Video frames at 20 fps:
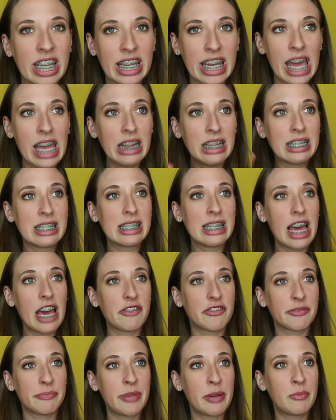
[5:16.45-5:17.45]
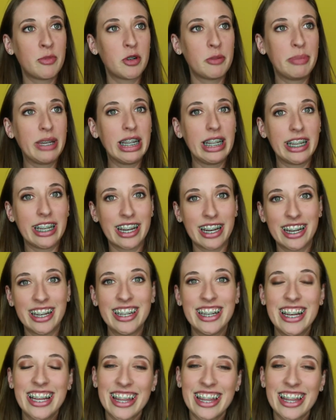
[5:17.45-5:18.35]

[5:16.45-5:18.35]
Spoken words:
Kaitlin's life memorabilia